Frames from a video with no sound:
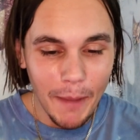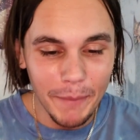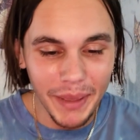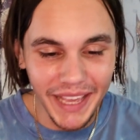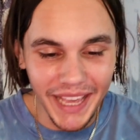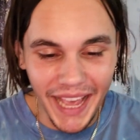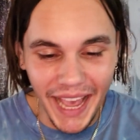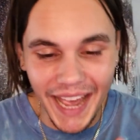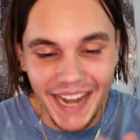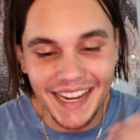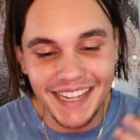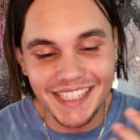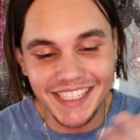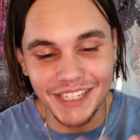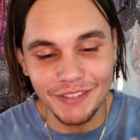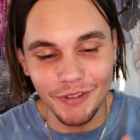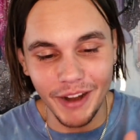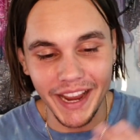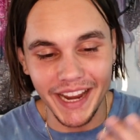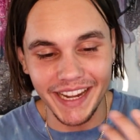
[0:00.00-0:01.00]
But yeah,
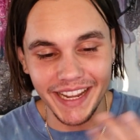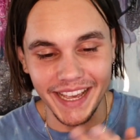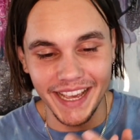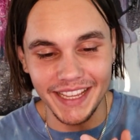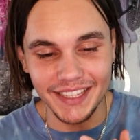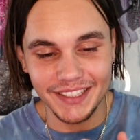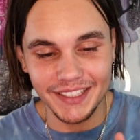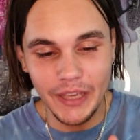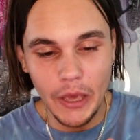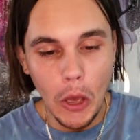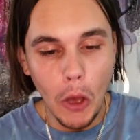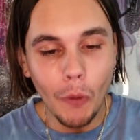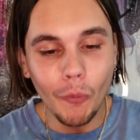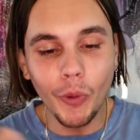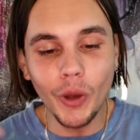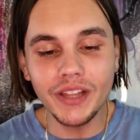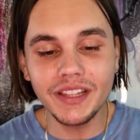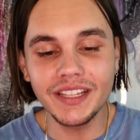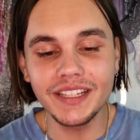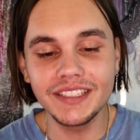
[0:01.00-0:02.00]
energy radiates.
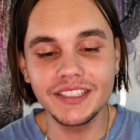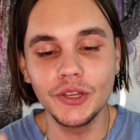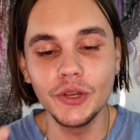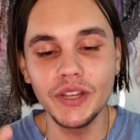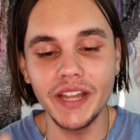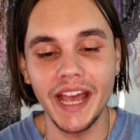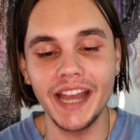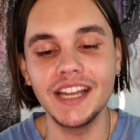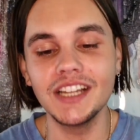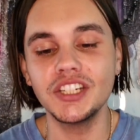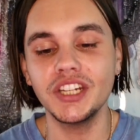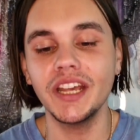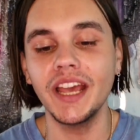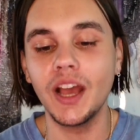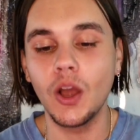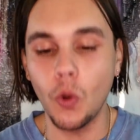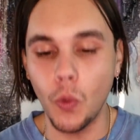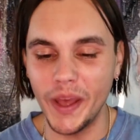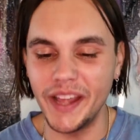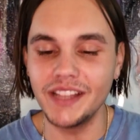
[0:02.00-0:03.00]
What does good
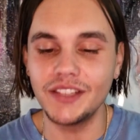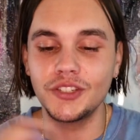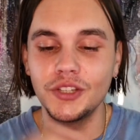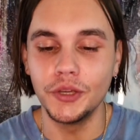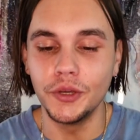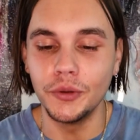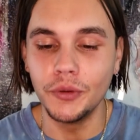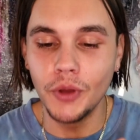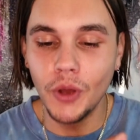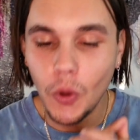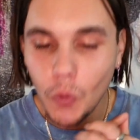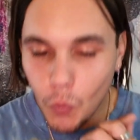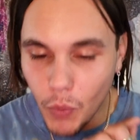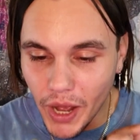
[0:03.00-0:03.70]
energy equate to?